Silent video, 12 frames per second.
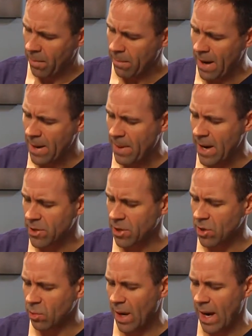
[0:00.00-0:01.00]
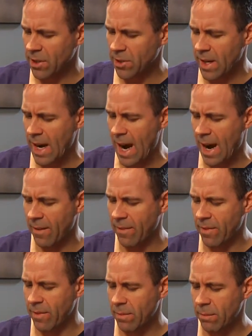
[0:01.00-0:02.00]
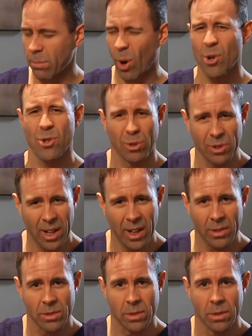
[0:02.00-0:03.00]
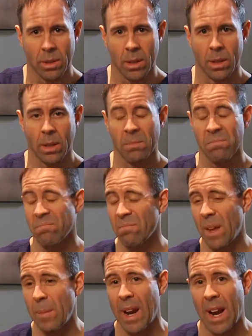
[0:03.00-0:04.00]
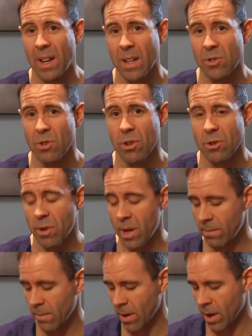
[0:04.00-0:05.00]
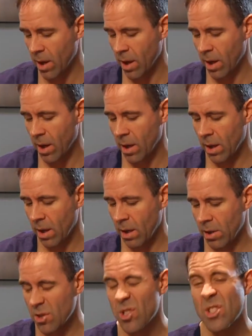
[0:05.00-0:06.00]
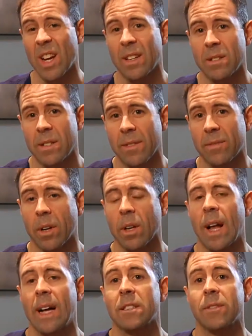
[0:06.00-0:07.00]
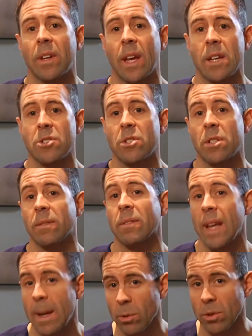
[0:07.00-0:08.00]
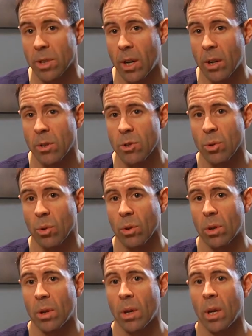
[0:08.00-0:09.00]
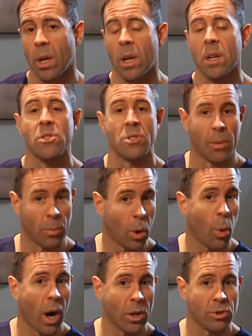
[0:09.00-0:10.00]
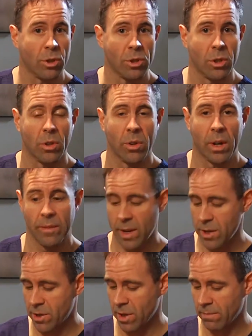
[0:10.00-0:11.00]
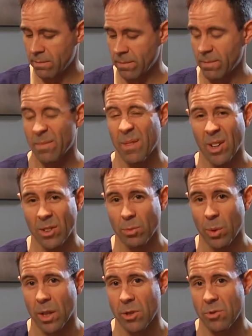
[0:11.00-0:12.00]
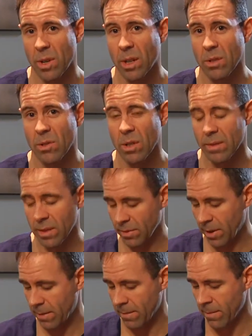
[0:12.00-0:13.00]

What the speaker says: Many patients will actually have partial tears. They may not need surgery. There's 6 different classifications of labral tear in the shoulder. Some require surgical intervention, others we can treat conservatively.